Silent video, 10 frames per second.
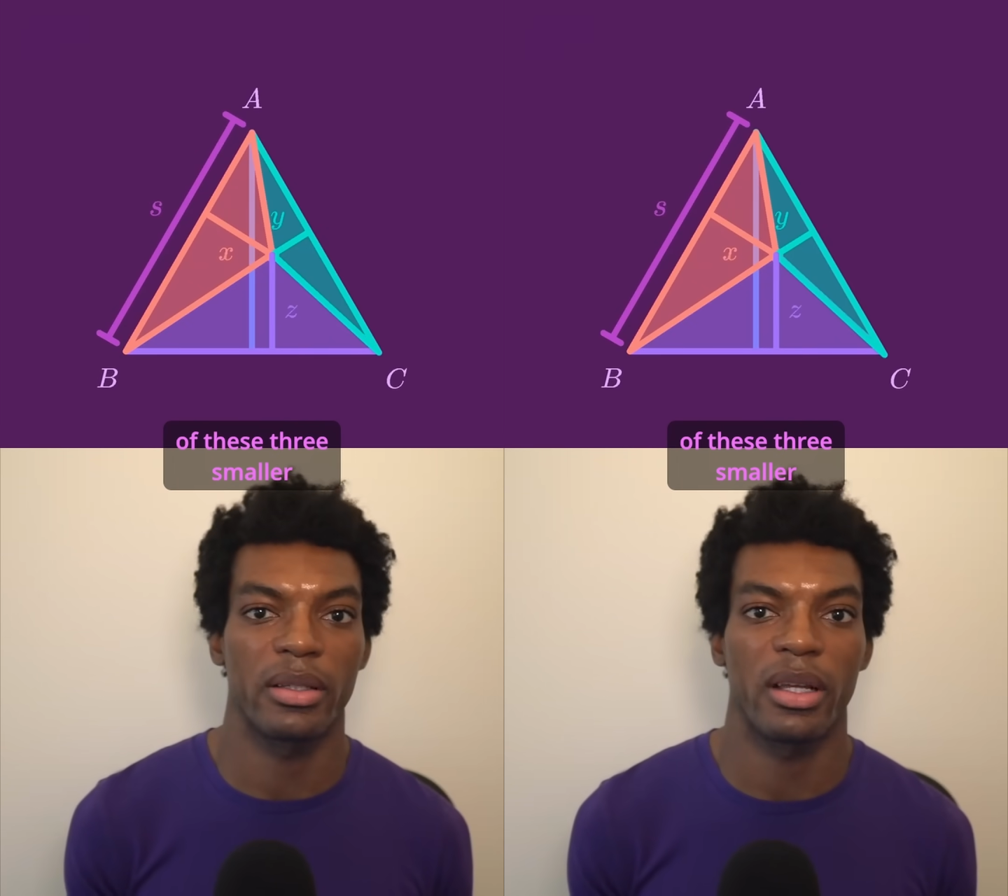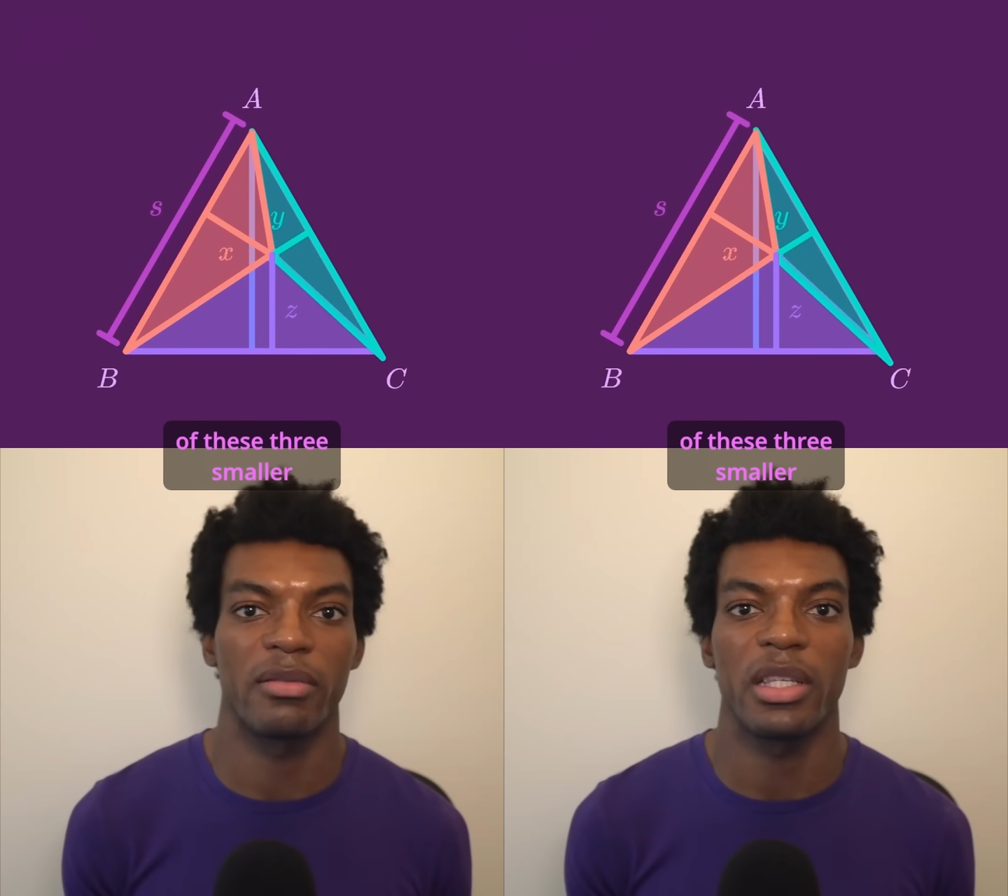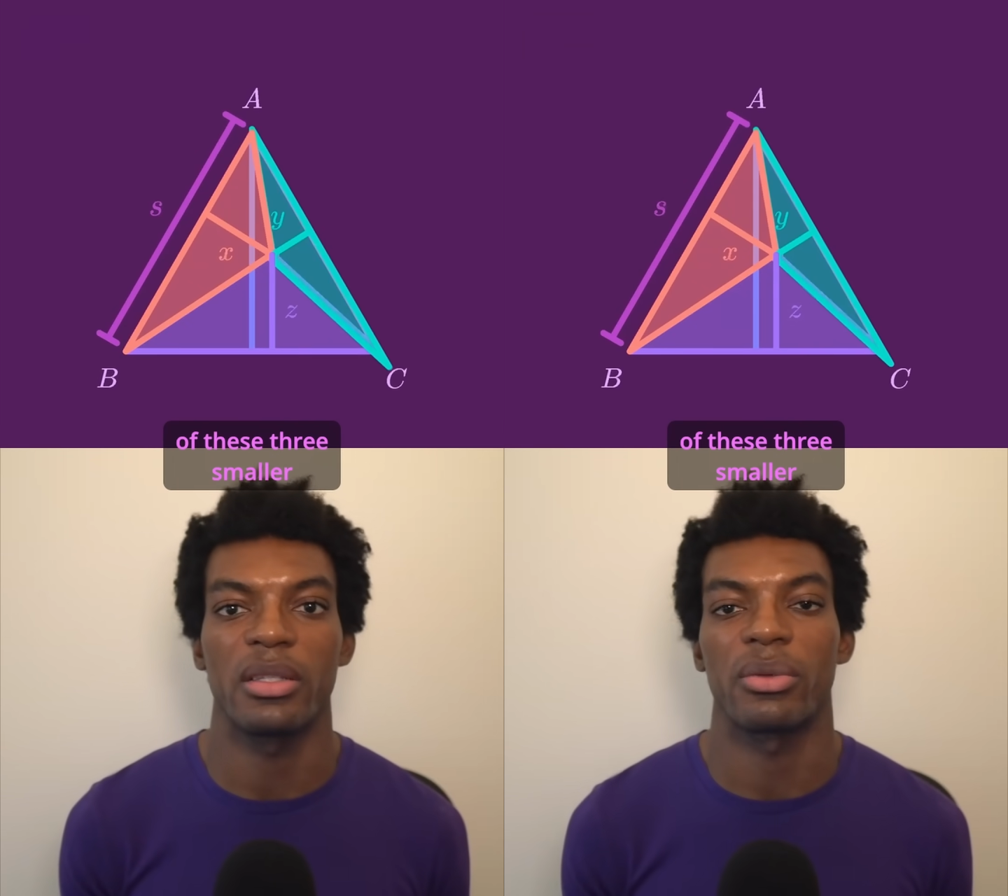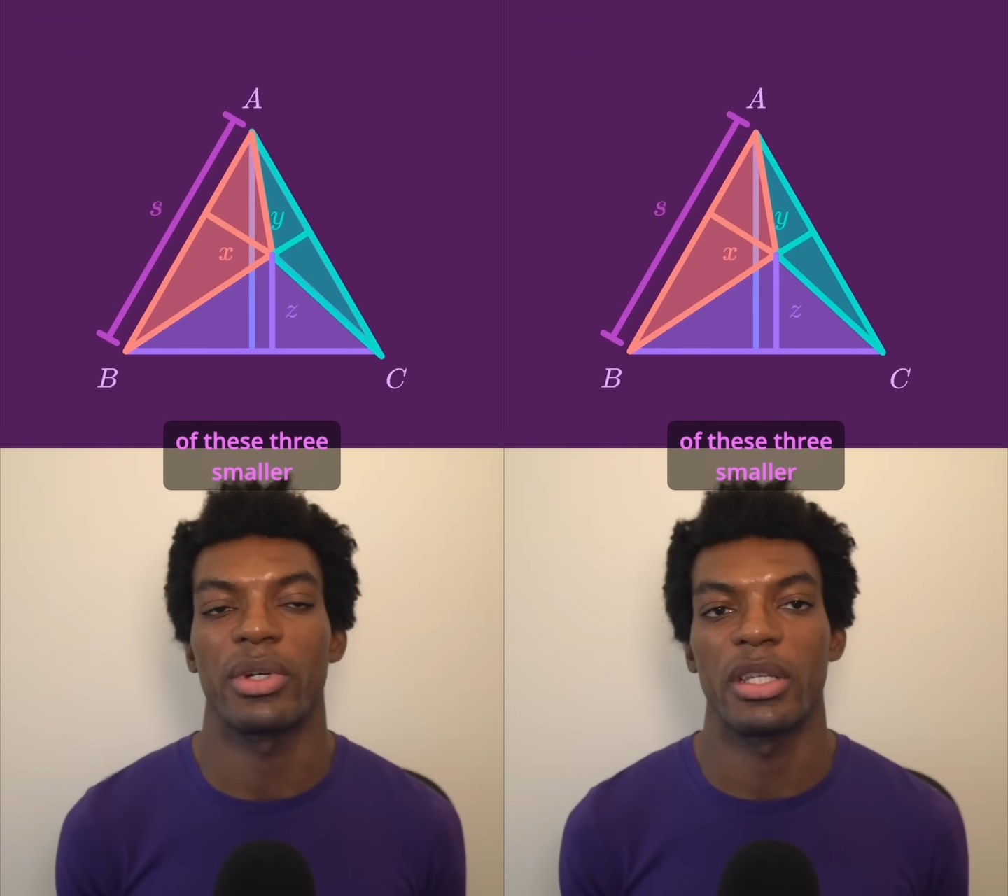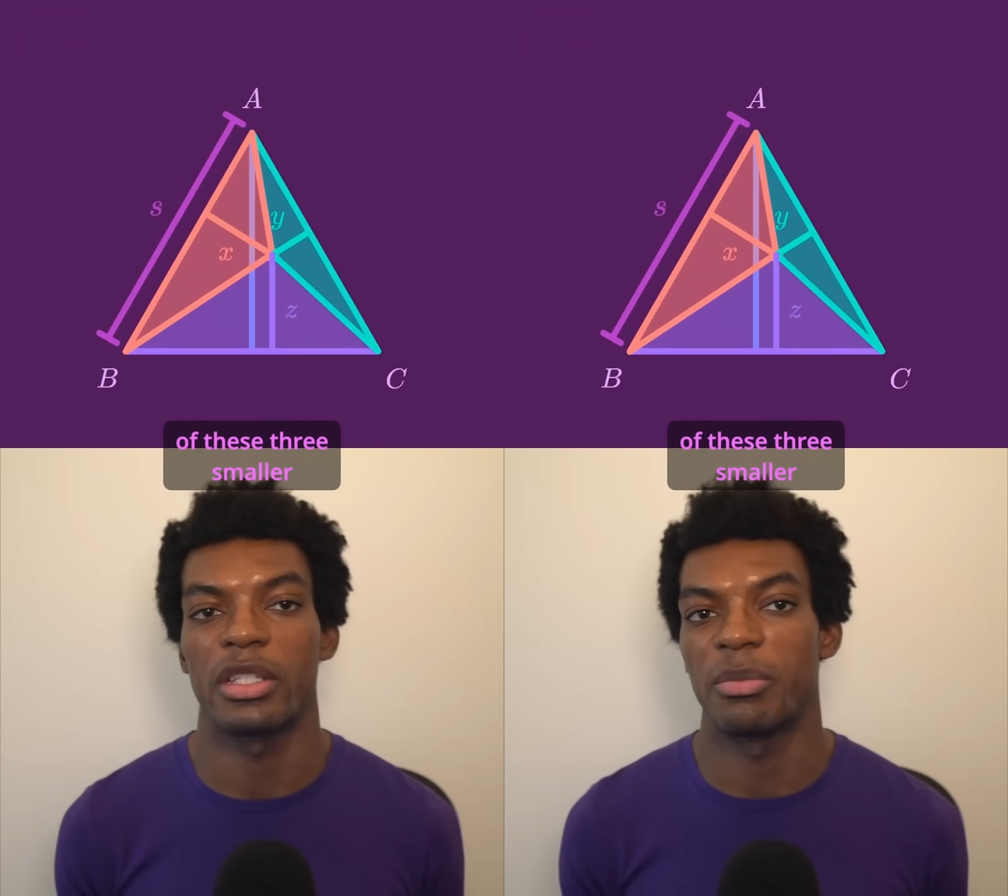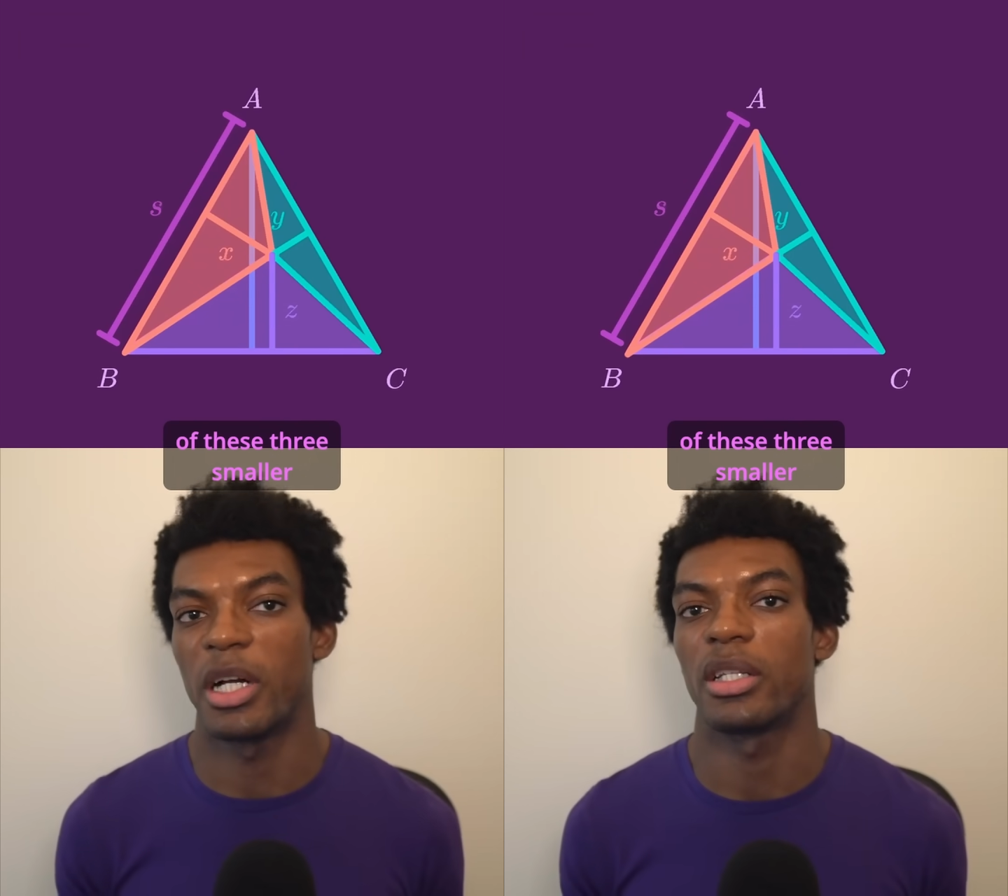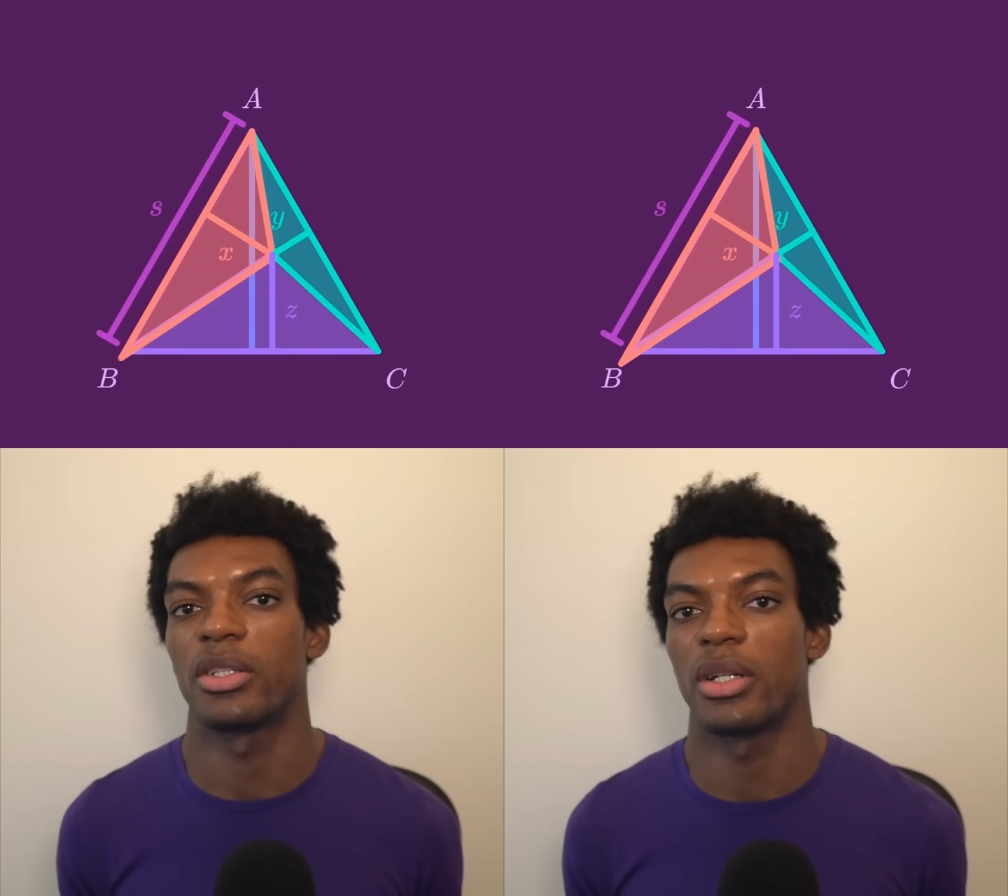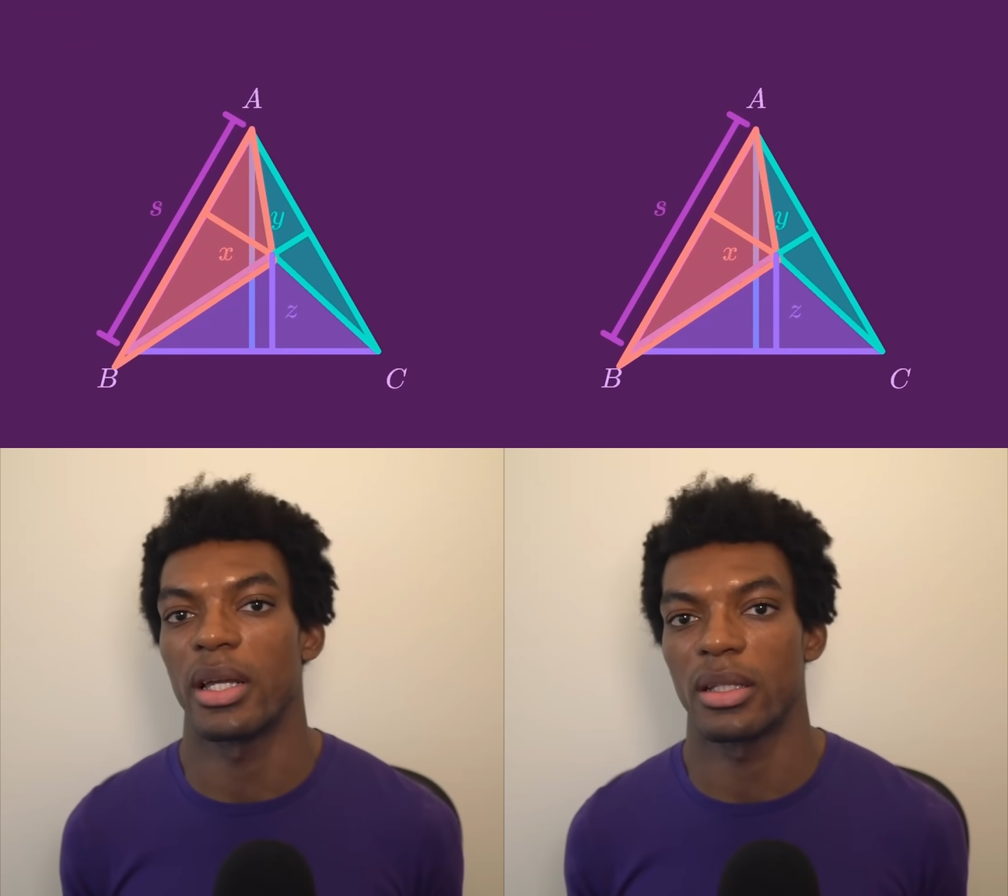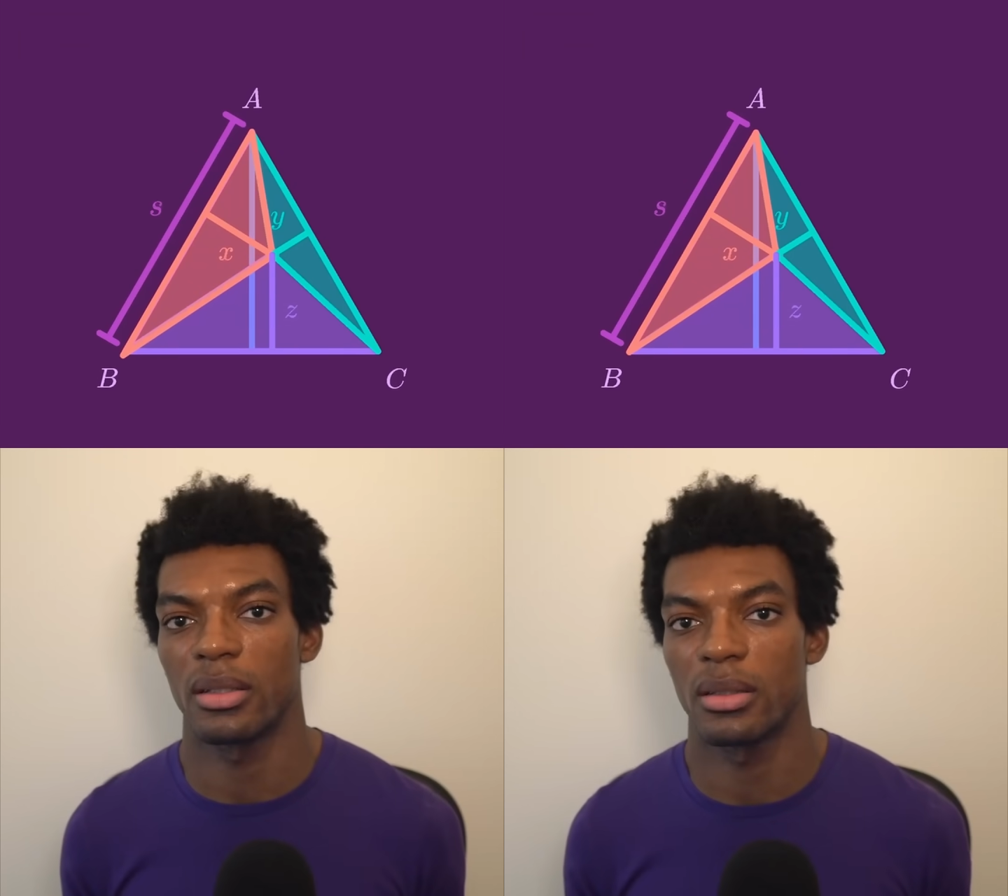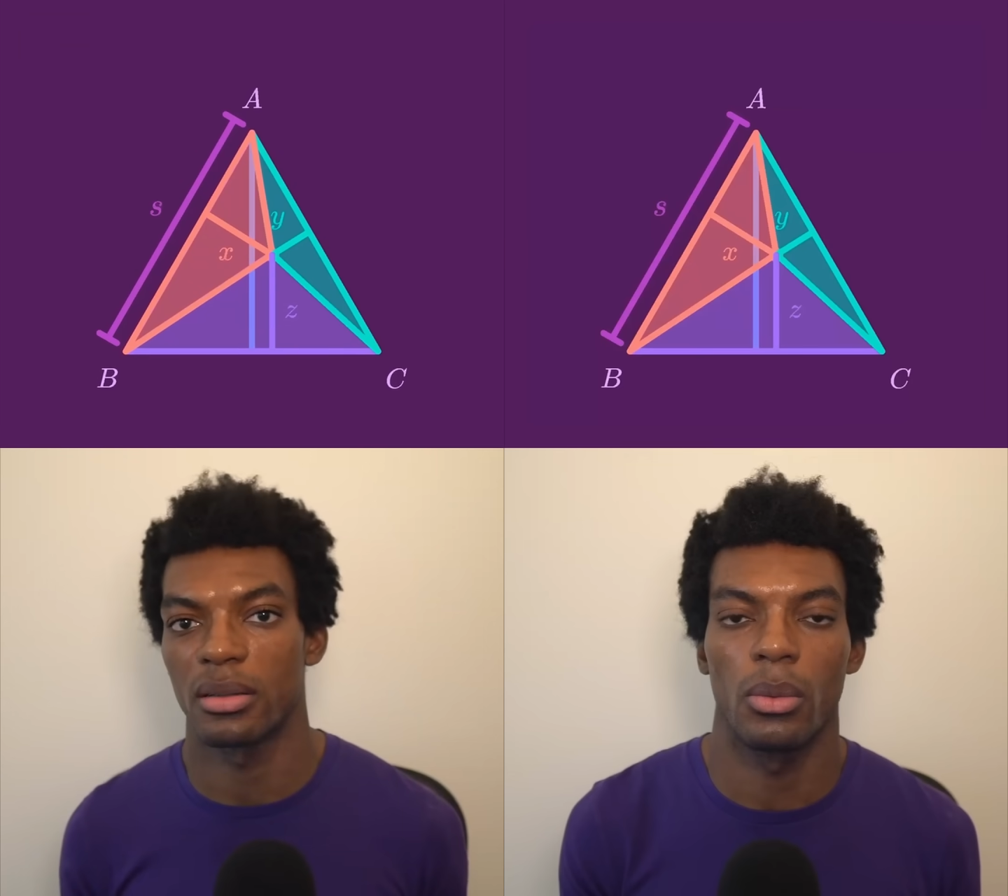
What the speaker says: of these three smaller triangles.